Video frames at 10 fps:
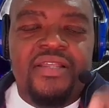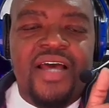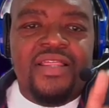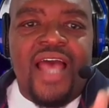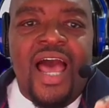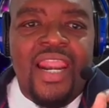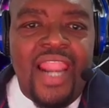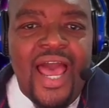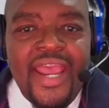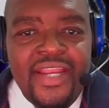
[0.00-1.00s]
that
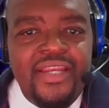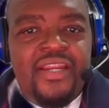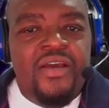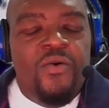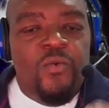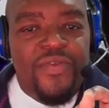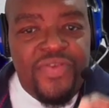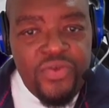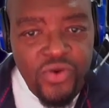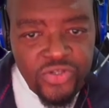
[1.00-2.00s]
align
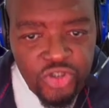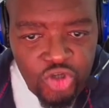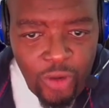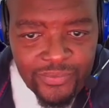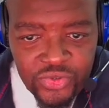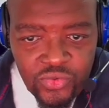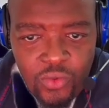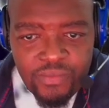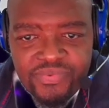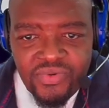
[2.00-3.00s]
with your job
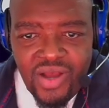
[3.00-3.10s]
scope.